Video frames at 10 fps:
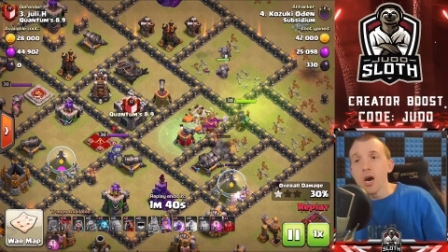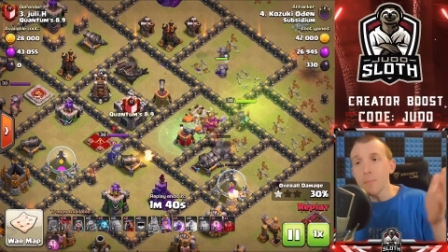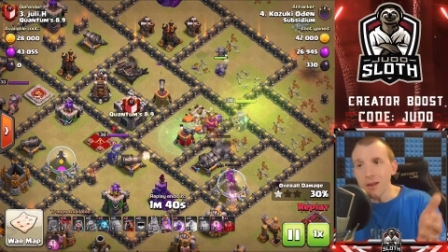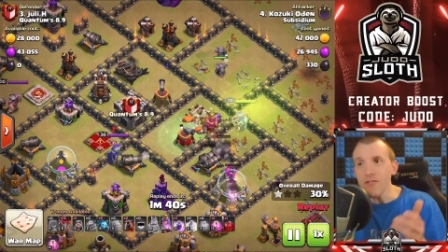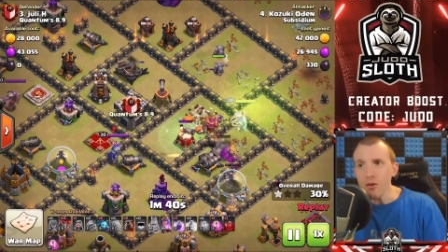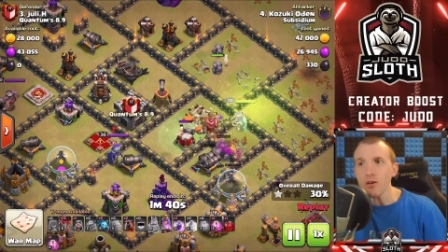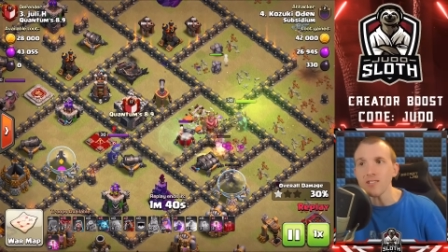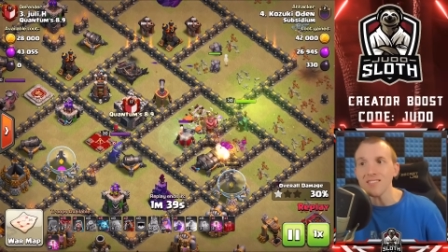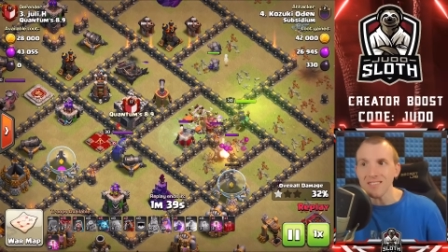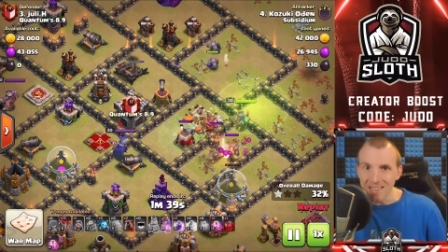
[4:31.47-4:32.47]
But if you
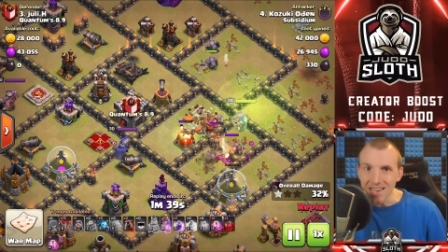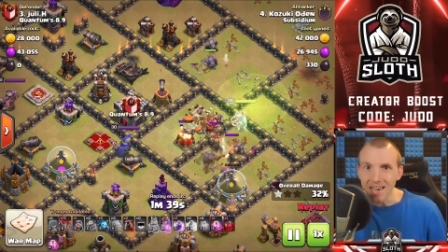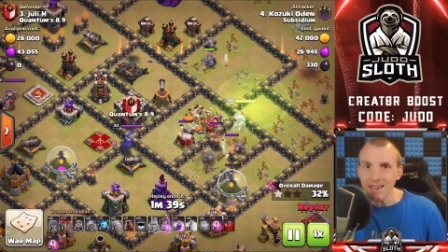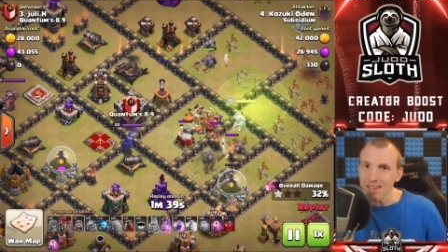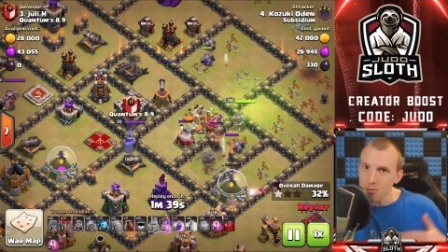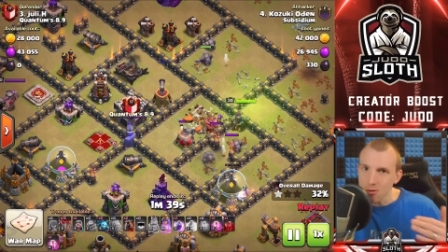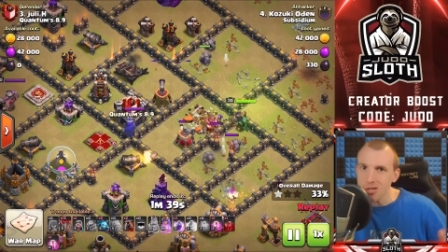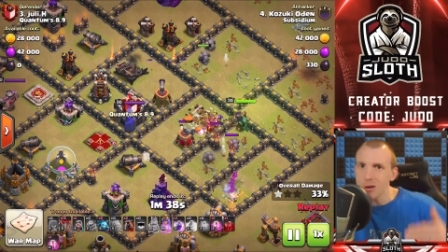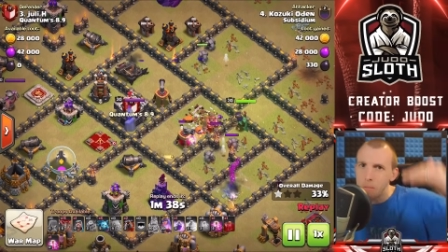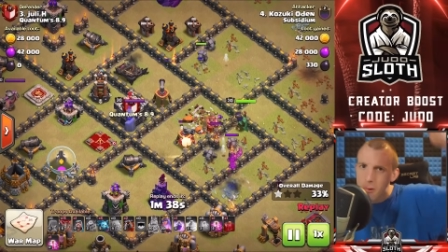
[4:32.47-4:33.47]
can sneak it in order
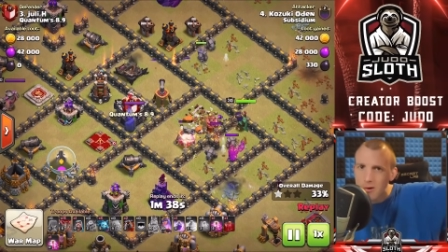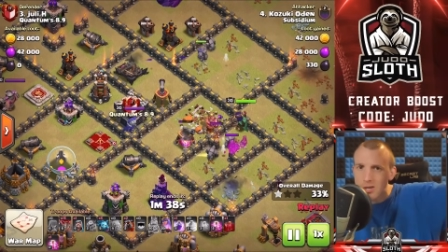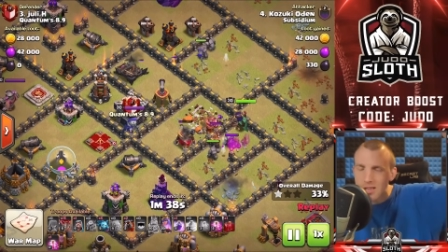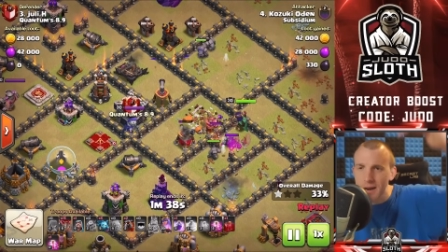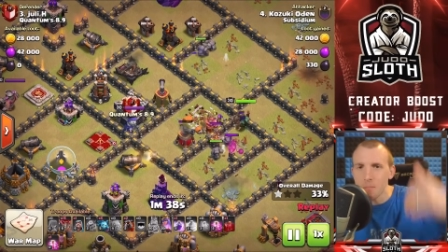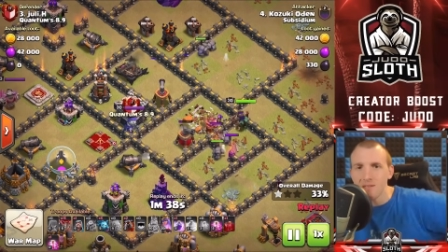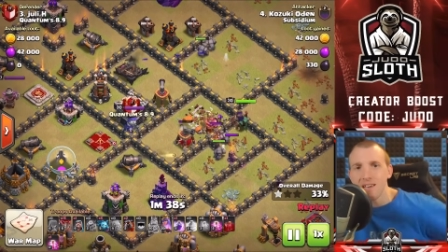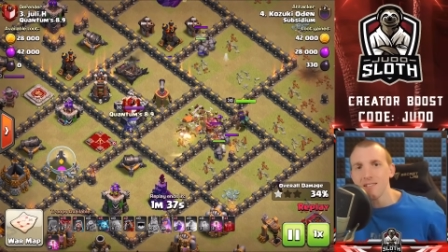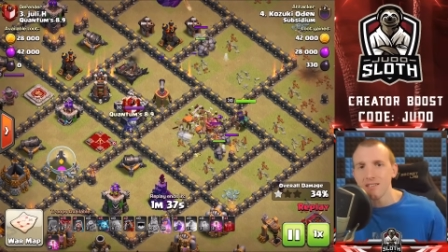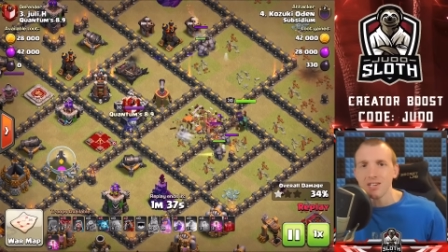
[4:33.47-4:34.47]
to push that
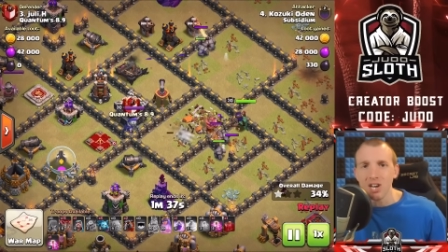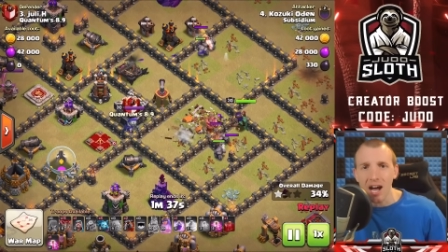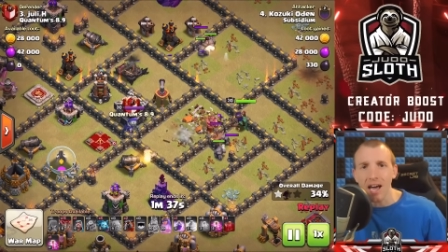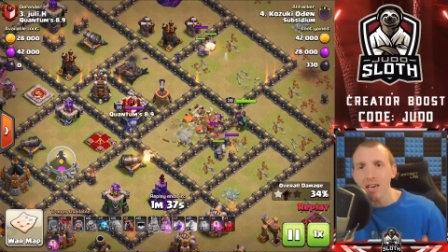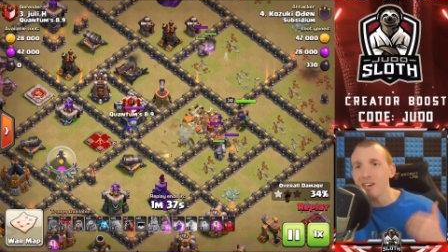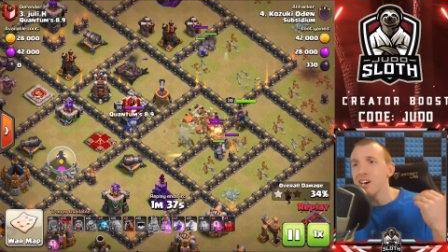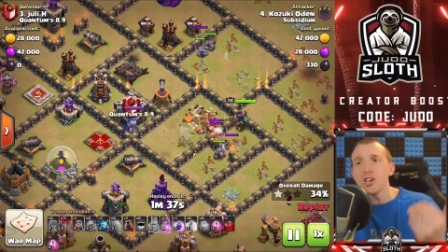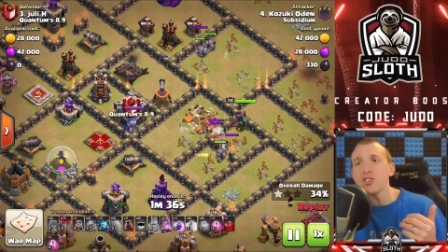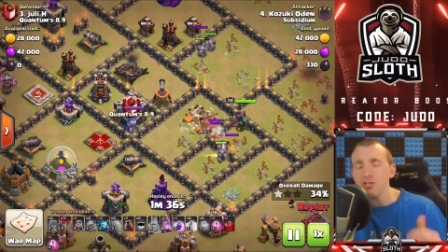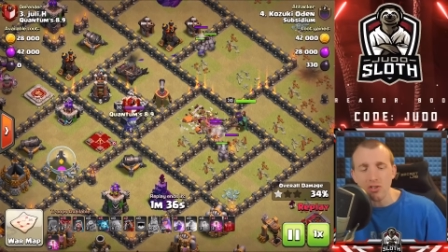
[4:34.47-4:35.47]
percentage higher,
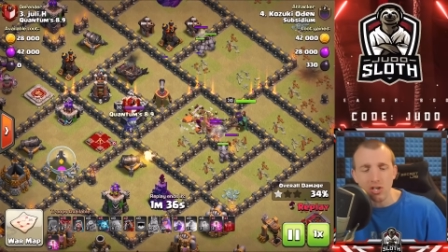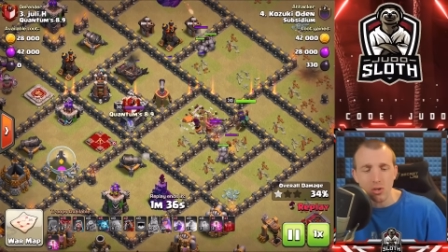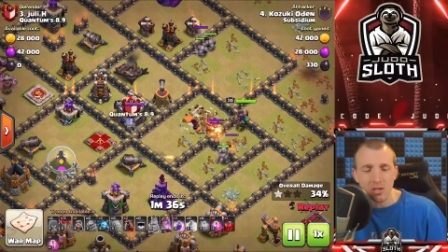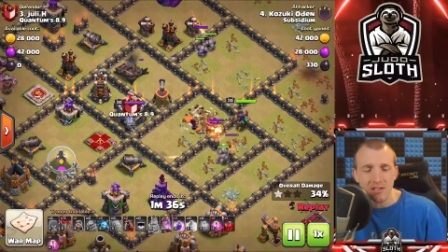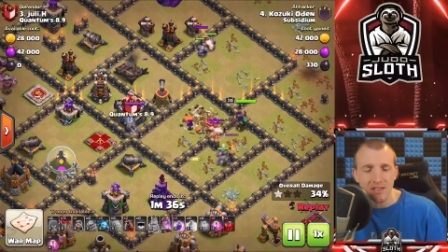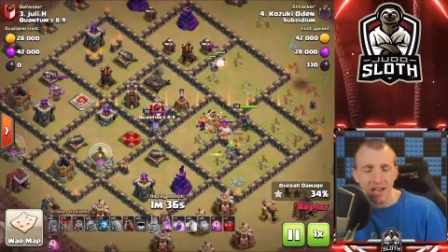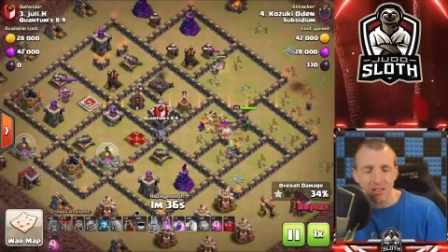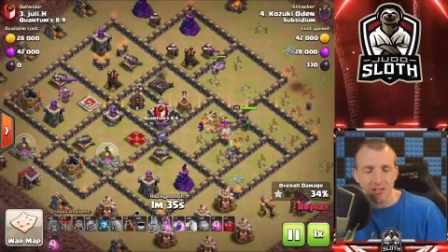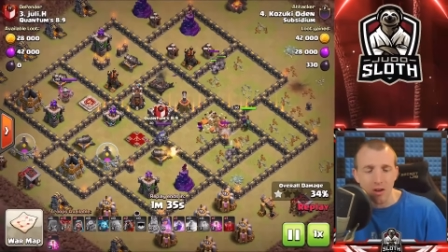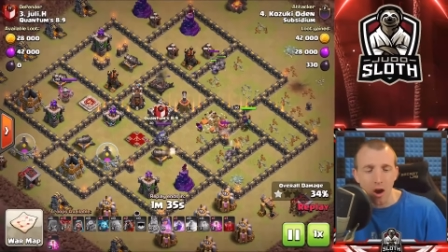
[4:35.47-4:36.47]
just secure the
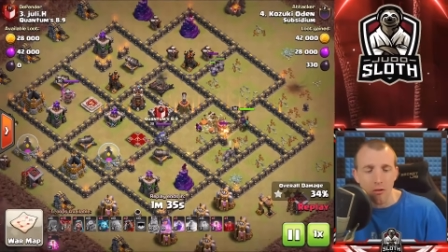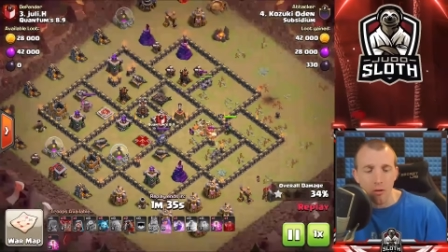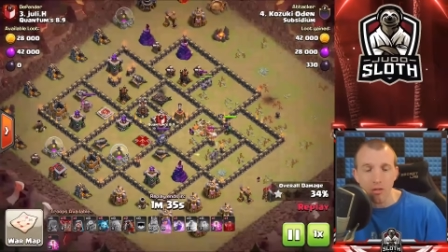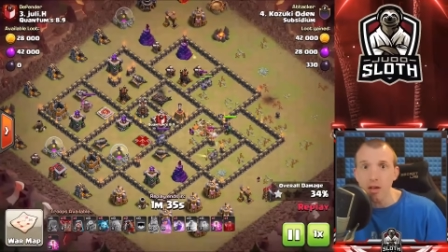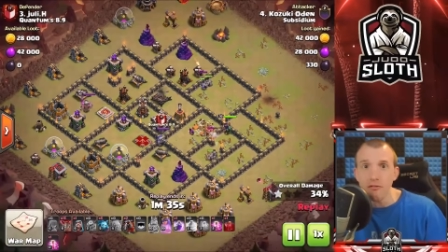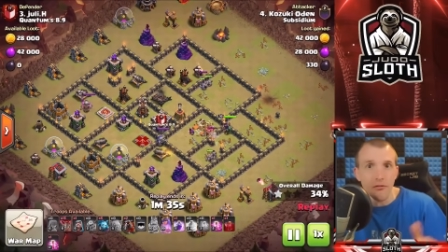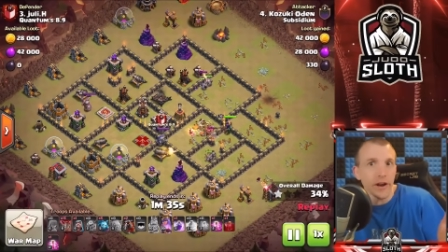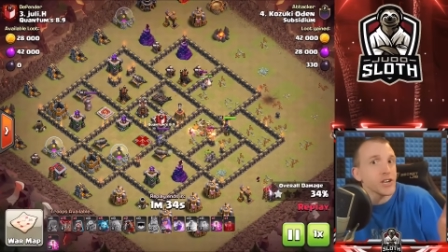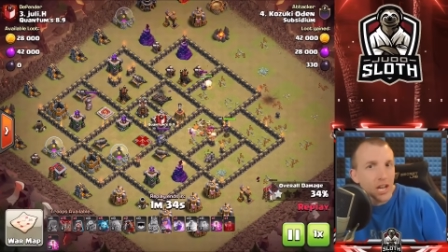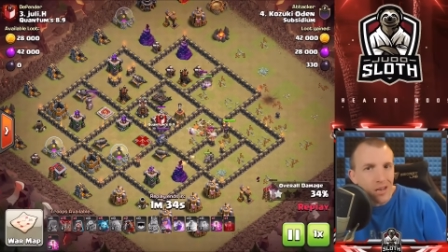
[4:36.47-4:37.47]
2nd star on the
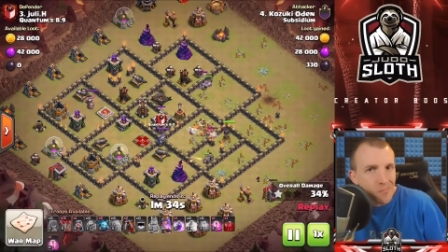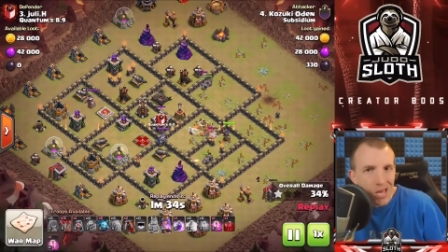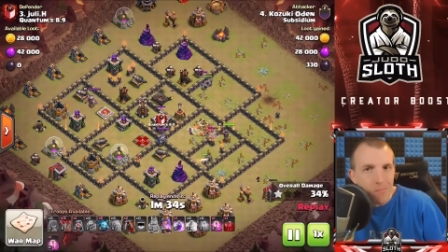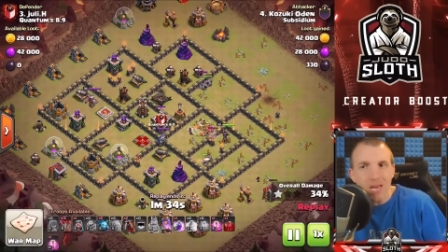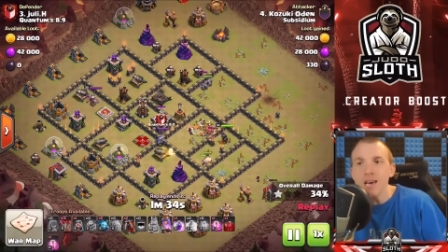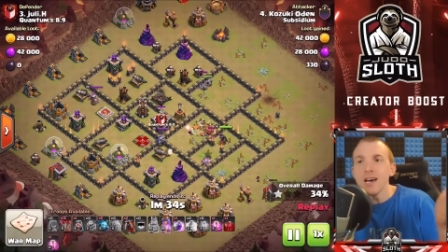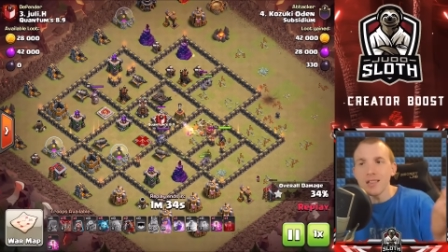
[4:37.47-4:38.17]
fresh hit maybe,